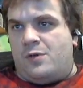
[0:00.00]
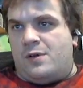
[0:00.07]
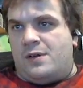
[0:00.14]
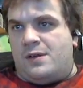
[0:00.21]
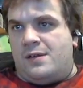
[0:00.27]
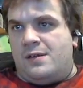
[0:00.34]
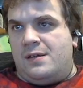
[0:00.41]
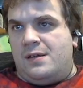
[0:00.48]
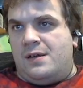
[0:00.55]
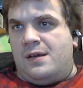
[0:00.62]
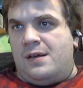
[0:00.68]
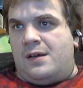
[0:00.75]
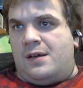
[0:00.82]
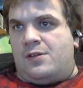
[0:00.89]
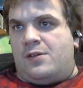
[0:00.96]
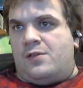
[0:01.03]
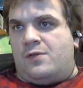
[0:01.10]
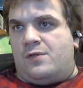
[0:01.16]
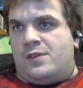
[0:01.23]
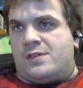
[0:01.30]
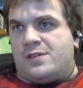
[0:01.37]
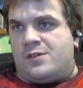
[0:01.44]
and I know you
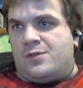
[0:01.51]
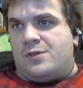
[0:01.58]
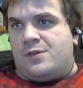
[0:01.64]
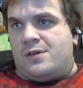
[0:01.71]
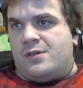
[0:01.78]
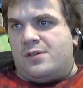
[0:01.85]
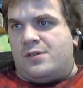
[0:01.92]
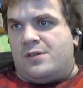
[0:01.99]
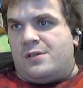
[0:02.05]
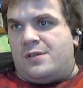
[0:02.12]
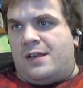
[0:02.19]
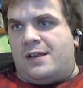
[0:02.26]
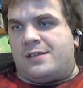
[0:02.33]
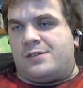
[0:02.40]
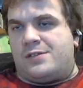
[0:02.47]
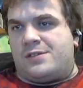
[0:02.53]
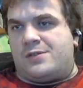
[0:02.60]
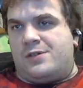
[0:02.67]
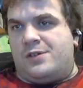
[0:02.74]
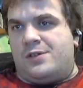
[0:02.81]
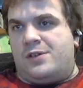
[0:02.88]
disagree, or not disagree.